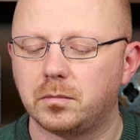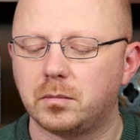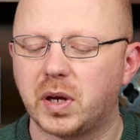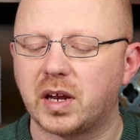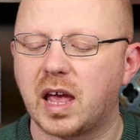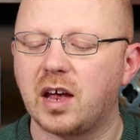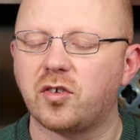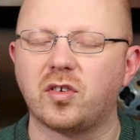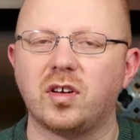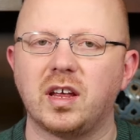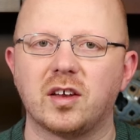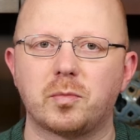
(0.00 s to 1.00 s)
but
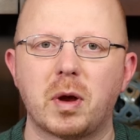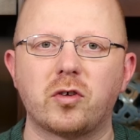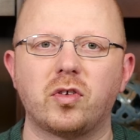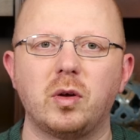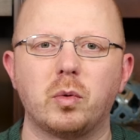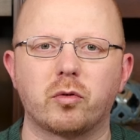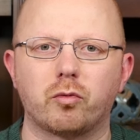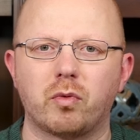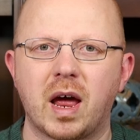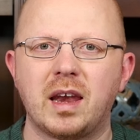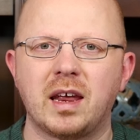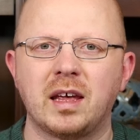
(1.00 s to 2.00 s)
occasionally, especially with
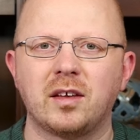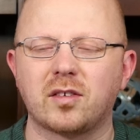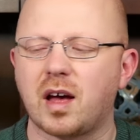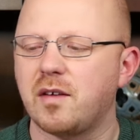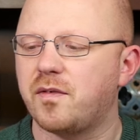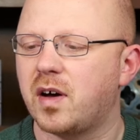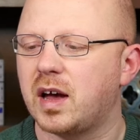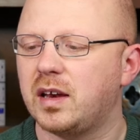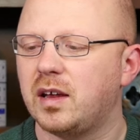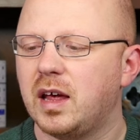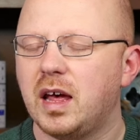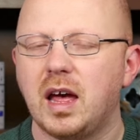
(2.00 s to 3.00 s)
red inks, I
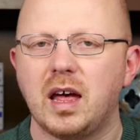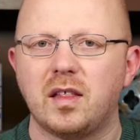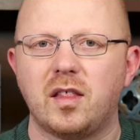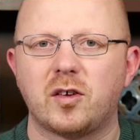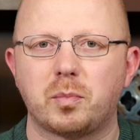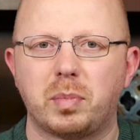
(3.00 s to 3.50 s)
find this